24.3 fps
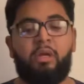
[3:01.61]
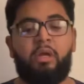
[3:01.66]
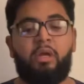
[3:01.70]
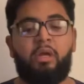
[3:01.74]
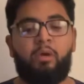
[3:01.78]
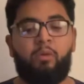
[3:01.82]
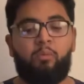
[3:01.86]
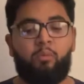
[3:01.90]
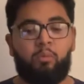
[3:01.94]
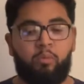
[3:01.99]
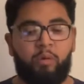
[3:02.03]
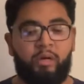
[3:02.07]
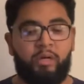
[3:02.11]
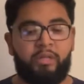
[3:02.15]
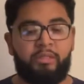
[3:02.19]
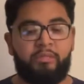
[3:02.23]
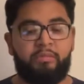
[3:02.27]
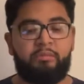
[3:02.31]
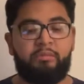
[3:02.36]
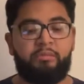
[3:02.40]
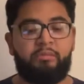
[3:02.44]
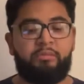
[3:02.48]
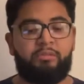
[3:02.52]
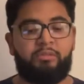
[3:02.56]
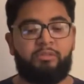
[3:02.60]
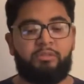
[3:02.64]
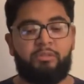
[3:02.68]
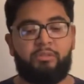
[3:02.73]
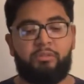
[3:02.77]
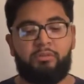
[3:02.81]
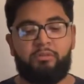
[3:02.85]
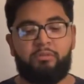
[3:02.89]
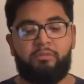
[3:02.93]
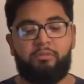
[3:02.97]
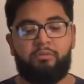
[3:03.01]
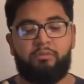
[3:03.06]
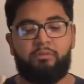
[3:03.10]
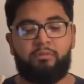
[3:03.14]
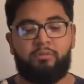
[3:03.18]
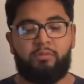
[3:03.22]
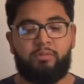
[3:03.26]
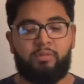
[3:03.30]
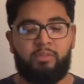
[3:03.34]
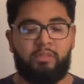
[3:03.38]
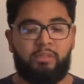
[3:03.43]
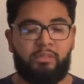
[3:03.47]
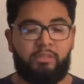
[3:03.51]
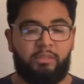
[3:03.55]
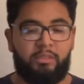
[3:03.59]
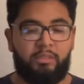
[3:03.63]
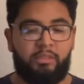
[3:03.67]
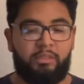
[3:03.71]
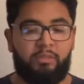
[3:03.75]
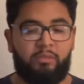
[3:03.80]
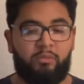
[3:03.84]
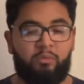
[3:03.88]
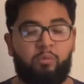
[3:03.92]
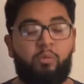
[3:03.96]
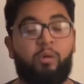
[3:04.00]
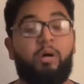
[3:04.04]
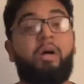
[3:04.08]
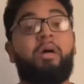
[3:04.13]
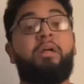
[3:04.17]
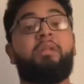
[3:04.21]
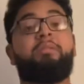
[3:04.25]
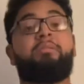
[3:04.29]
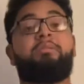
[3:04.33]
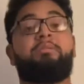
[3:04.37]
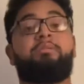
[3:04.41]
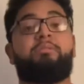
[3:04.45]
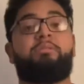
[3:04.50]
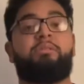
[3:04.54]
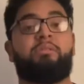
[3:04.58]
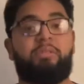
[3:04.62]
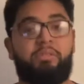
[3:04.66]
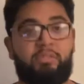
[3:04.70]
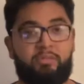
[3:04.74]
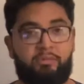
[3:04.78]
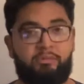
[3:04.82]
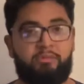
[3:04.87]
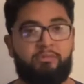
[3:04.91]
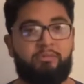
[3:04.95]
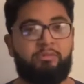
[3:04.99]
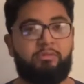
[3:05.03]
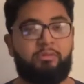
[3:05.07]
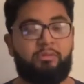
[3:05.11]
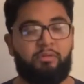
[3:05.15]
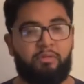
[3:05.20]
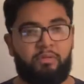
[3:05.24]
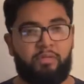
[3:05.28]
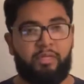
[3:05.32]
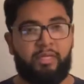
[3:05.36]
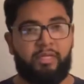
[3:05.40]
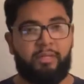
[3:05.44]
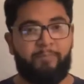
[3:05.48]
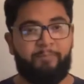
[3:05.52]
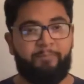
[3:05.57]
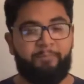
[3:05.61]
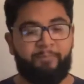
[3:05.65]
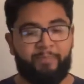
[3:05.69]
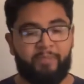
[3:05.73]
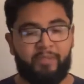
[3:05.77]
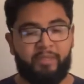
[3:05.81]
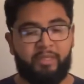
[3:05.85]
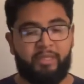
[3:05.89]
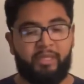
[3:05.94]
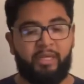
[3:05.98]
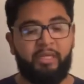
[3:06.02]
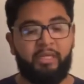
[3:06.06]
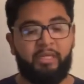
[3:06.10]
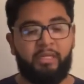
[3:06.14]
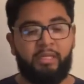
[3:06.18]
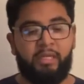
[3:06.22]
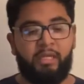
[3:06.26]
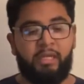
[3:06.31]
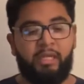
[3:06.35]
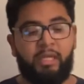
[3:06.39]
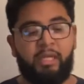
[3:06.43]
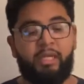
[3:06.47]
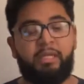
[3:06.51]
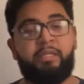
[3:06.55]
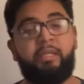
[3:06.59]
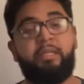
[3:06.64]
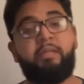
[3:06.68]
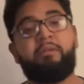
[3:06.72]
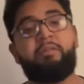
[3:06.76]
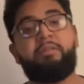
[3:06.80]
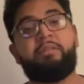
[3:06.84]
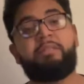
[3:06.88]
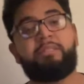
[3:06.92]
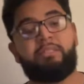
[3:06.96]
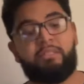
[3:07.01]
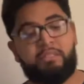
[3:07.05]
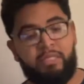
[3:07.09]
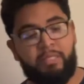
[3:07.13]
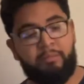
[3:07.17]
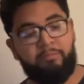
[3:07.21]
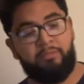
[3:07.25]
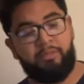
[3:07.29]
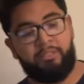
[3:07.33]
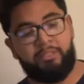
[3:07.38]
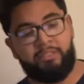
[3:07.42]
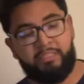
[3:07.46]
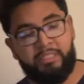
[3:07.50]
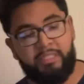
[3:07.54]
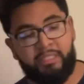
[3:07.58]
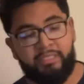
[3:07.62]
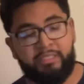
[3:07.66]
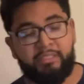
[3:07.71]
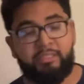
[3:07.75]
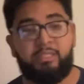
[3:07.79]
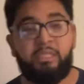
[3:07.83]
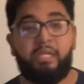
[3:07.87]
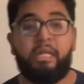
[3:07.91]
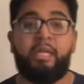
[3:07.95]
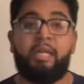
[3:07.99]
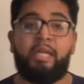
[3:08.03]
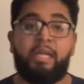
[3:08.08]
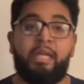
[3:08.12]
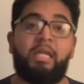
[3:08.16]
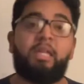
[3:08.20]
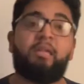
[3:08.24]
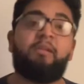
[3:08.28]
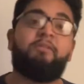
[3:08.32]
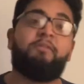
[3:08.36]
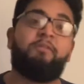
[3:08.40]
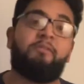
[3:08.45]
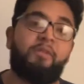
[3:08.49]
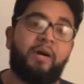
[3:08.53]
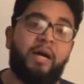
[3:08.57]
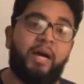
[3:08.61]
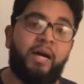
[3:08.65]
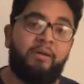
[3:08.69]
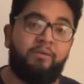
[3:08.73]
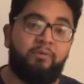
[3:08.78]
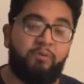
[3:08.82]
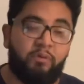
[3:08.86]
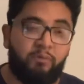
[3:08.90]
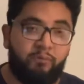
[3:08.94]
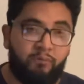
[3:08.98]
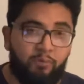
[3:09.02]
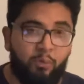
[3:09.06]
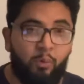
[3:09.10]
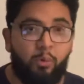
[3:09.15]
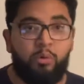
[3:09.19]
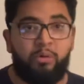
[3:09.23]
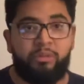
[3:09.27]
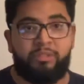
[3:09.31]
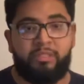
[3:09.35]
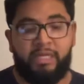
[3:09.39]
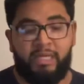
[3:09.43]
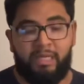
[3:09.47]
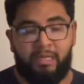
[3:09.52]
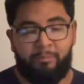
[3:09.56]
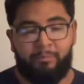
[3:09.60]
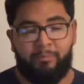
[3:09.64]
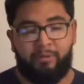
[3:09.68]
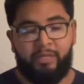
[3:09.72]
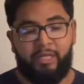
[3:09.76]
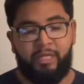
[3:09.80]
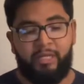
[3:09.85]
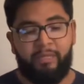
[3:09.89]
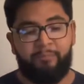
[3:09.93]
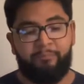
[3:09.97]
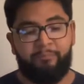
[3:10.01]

1 2 3 1 2 3. Okay, and here is number 6 in 5/4 time. Okay,